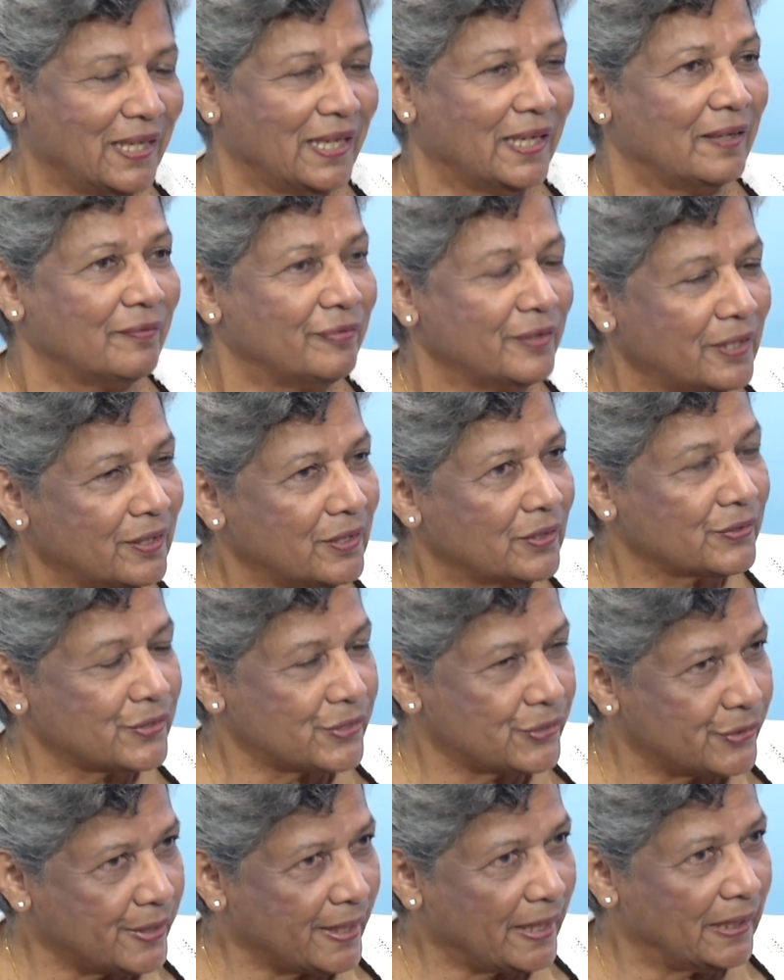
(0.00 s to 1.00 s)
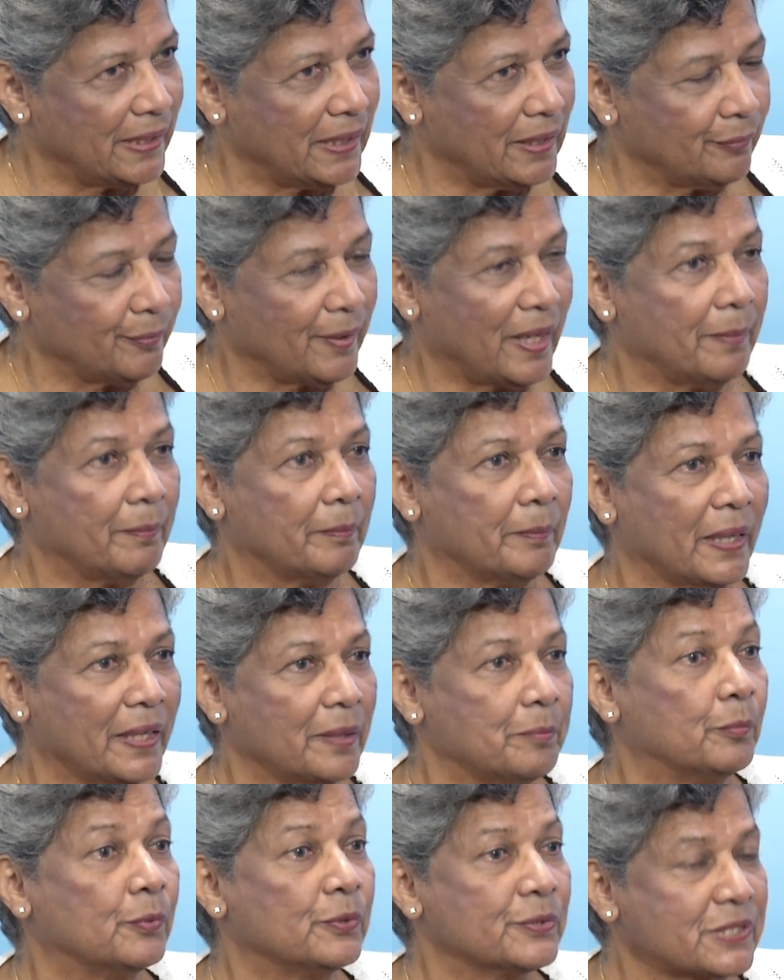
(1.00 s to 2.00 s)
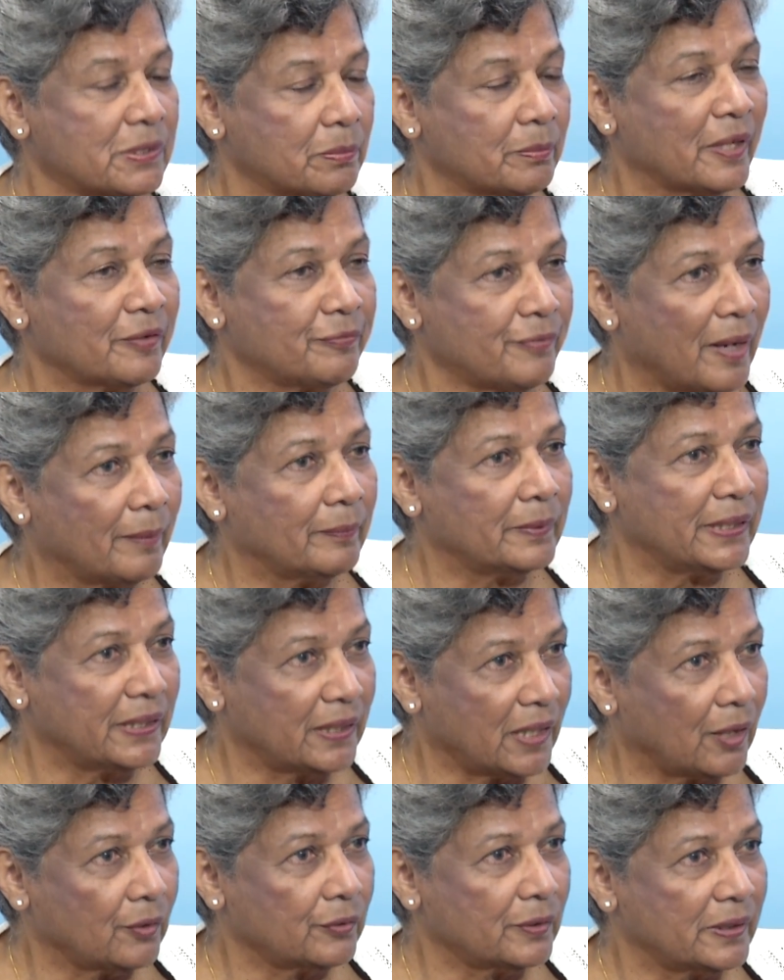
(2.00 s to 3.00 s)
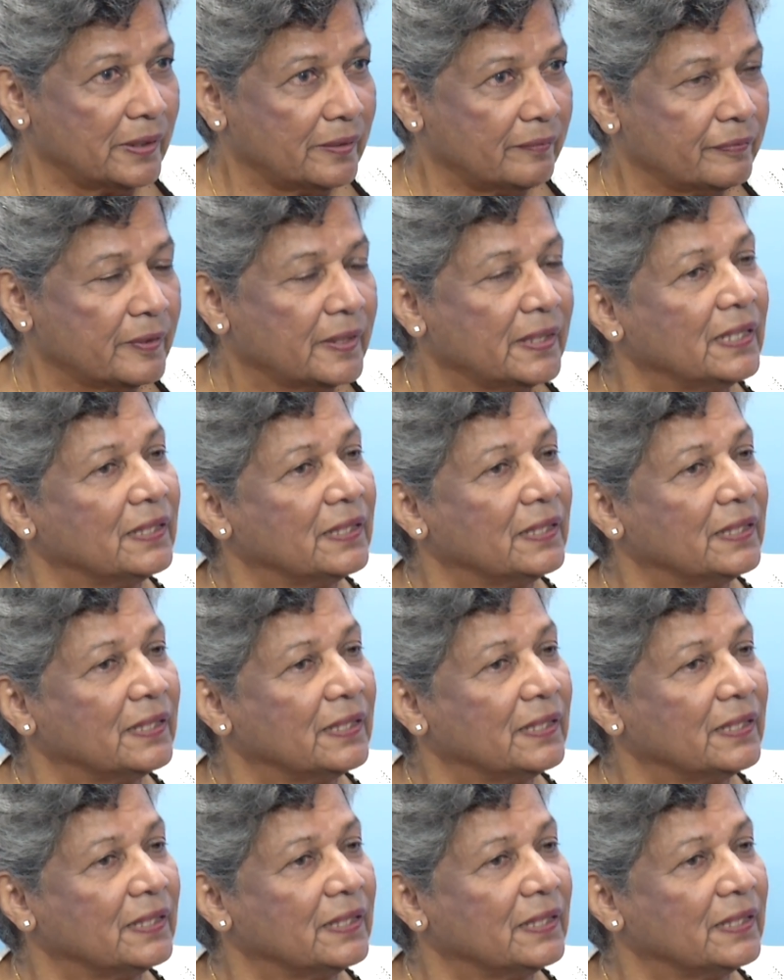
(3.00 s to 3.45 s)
Even in Australia, where most of my family now live,